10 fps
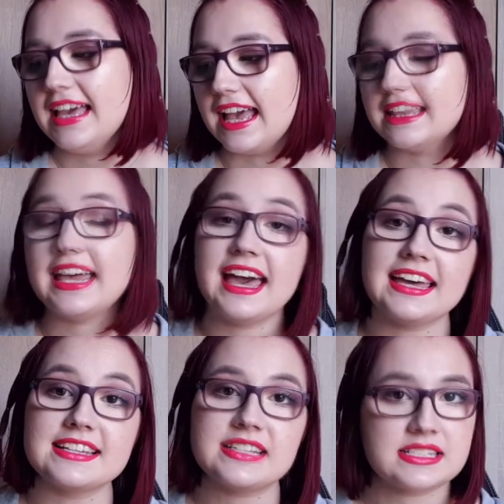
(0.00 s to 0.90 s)
and that
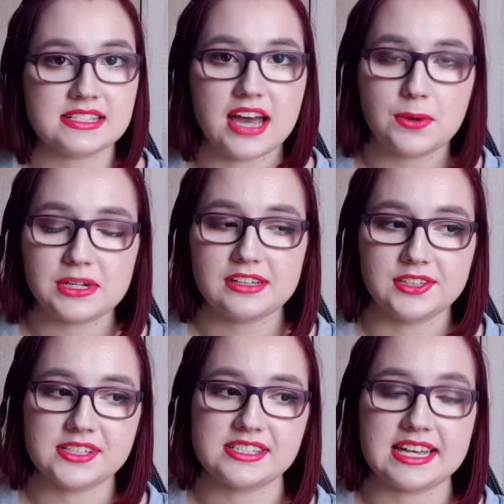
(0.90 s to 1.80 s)
is It's Not What It
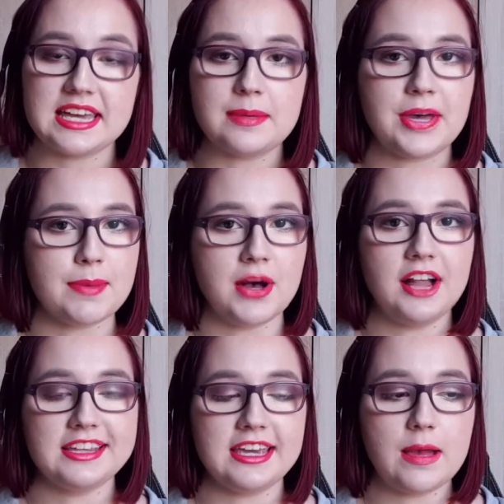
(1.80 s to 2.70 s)
Looks Like by
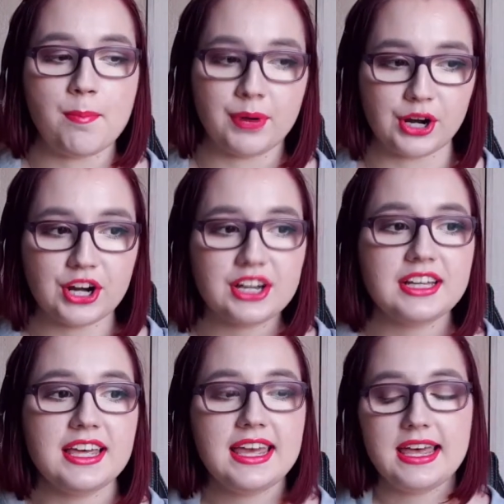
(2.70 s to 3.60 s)
Molly Burke.